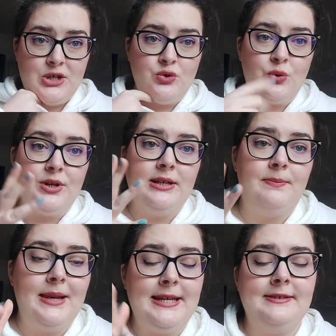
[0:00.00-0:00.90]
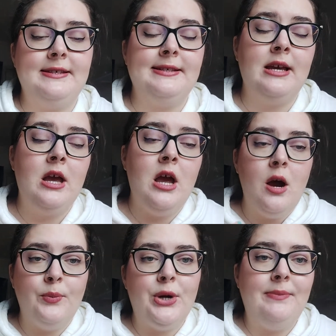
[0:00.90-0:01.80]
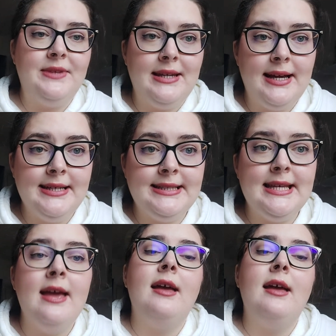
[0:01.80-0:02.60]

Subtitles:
sure that the place is prepped and nice.